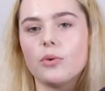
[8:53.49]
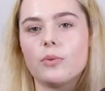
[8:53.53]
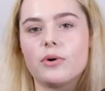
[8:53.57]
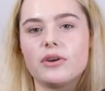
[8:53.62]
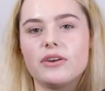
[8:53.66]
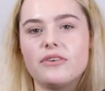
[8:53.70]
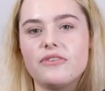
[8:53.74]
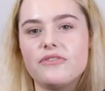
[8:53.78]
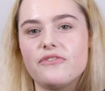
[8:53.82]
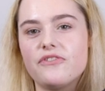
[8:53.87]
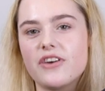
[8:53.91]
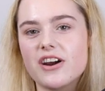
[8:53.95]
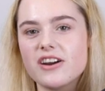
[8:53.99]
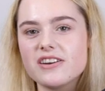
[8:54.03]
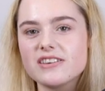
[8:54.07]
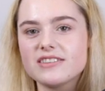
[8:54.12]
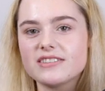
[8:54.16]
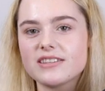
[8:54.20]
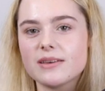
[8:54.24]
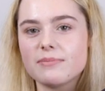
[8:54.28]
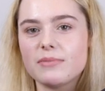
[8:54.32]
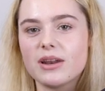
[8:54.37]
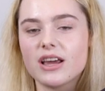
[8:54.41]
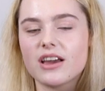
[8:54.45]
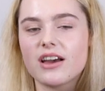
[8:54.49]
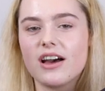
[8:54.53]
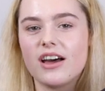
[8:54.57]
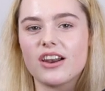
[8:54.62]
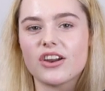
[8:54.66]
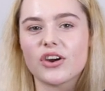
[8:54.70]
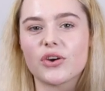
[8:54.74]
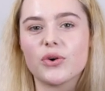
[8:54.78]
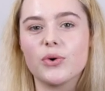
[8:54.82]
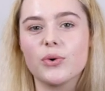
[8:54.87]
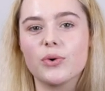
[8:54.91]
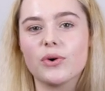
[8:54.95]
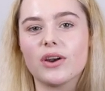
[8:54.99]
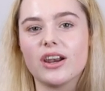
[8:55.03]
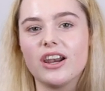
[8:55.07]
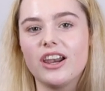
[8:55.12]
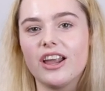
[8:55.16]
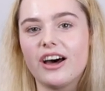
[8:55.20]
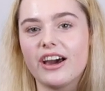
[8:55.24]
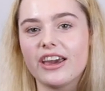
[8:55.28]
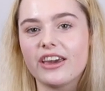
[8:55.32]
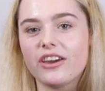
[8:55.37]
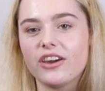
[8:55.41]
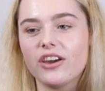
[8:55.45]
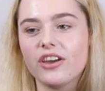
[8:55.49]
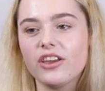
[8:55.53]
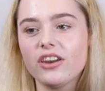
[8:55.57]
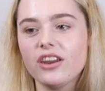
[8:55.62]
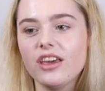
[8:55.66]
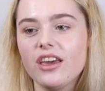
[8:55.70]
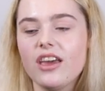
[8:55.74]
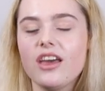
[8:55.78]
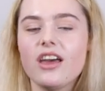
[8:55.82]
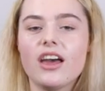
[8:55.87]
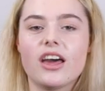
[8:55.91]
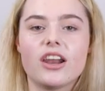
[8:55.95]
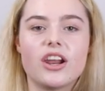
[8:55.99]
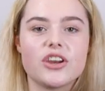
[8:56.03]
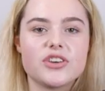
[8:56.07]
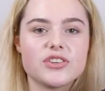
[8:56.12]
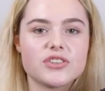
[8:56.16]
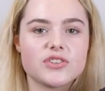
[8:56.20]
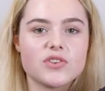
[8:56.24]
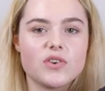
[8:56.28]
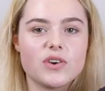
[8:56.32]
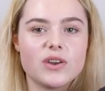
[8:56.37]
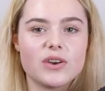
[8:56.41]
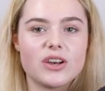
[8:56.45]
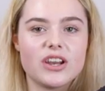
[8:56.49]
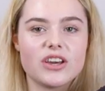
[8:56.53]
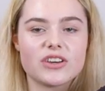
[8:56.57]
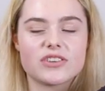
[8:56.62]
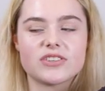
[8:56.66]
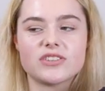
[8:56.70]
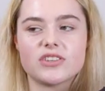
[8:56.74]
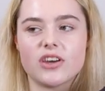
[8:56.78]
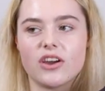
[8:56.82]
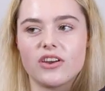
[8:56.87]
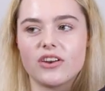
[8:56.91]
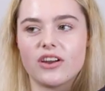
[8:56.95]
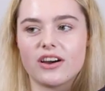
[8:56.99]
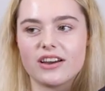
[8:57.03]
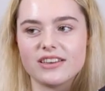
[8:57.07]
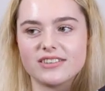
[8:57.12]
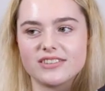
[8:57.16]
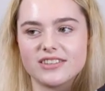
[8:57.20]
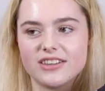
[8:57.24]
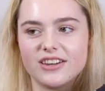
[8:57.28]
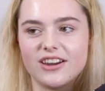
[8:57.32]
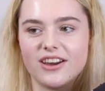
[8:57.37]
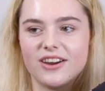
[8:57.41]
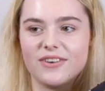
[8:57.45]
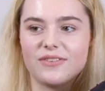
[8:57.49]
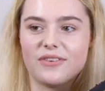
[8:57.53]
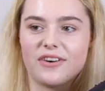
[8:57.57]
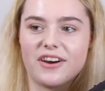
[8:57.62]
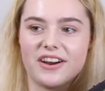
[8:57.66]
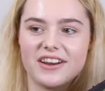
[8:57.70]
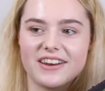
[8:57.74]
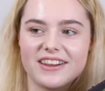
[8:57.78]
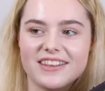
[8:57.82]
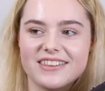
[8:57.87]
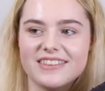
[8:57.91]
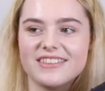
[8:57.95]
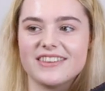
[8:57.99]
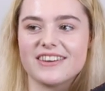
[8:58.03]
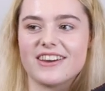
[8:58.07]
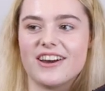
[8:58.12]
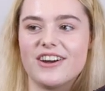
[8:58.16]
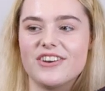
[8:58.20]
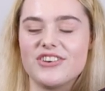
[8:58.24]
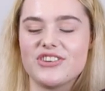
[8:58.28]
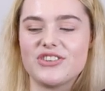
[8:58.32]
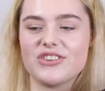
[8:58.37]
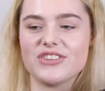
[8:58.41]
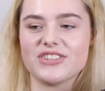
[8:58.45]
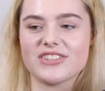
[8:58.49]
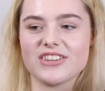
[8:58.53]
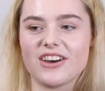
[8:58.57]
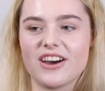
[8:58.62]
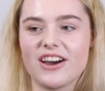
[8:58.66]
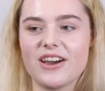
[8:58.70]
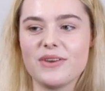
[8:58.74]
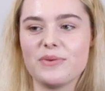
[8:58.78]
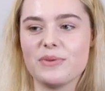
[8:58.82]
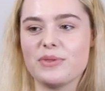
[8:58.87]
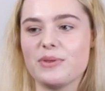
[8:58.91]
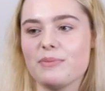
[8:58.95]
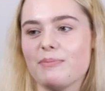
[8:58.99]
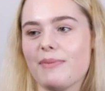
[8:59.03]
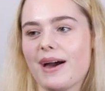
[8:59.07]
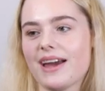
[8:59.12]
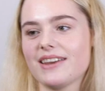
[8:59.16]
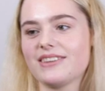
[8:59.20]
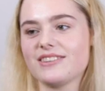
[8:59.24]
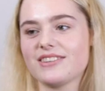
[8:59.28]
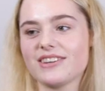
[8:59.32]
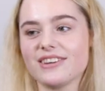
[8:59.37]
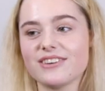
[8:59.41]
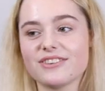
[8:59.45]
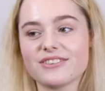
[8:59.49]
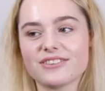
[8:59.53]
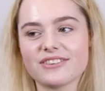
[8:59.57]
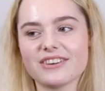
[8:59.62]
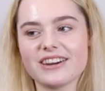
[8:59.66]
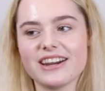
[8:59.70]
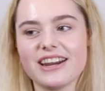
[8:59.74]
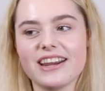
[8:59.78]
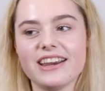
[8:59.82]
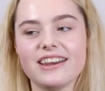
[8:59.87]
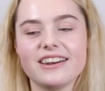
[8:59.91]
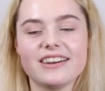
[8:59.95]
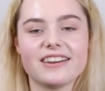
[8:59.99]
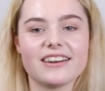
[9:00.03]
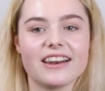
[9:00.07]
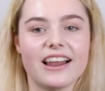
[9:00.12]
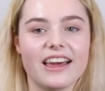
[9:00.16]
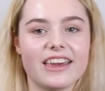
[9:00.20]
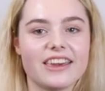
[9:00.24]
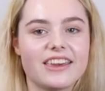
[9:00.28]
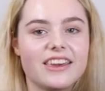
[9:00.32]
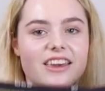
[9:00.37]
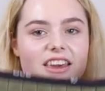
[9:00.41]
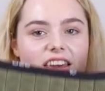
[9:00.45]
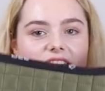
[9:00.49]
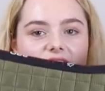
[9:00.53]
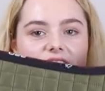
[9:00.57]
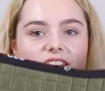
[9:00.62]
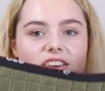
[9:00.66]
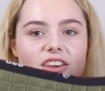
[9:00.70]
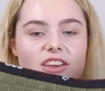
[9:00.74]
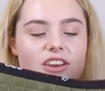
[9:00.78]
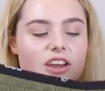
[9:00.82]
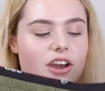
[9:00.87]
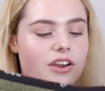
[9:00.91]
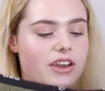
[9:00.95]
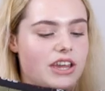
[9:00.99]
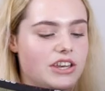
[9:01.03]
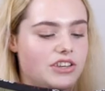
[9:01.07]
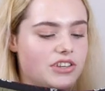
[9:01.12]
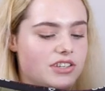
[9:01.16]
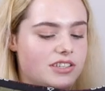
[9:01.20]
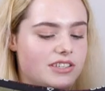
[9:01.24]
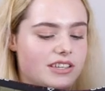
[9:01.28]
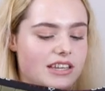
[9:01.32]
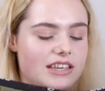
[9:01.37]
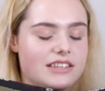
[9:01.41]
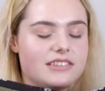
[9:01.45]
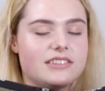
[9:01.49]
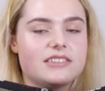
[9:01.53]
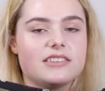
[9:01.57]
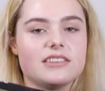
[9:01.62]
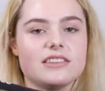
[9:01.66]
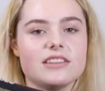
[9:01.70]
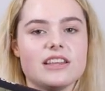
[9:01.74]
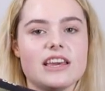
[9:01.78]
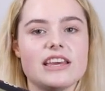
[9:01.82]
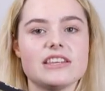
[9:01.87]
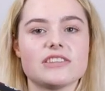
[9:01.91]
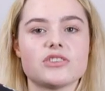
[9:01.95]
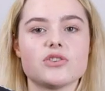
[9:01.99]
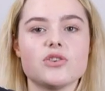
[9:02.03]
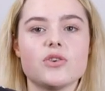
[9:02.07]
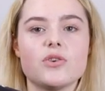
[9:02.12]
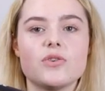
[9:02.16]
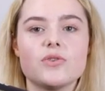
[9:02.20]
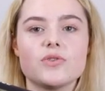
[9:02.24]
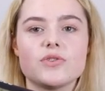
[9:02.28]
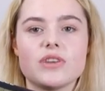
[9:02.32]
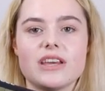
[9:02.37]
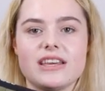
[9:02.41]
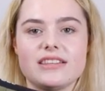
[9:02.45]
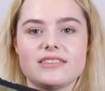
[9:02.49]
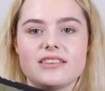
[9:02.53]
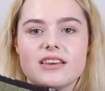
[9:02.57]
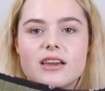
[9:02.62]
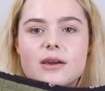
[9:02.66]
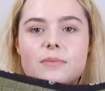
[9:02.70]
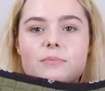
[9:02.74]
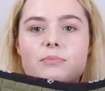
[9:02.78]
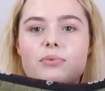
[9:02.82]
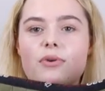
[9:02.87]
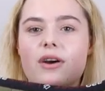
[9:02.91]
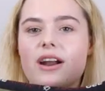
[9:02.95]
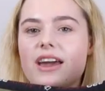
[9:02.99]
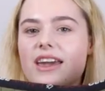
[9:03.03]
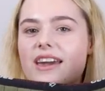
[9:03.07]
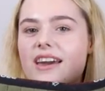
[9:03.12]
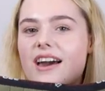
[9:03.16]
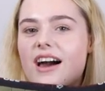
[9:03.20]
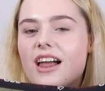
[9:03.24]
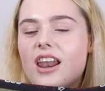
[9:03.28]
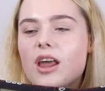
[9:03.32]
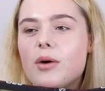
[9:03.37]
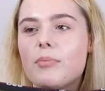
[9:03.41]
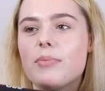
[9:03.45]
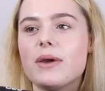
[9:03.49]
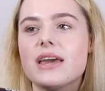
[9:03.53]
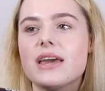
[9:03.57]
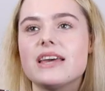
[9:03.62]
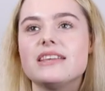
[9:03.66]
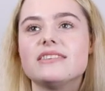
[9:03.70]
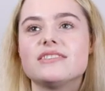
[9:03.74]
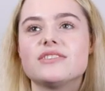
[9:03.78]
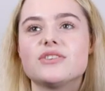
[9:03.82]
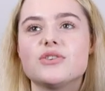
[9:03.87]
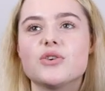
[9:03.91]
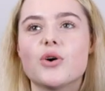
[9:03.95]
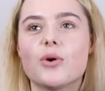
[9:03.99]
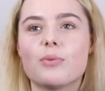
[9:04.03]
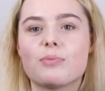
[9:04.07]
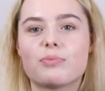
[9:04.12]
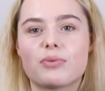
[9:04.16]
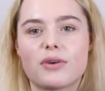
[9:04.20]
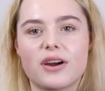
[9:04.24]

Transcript: one very similar colour called Lichen, and I just thought it would look so nice, you know, riding in the countryside with the matching green, and like, you know, it just is, it's not, it's like a bright colour, but it's not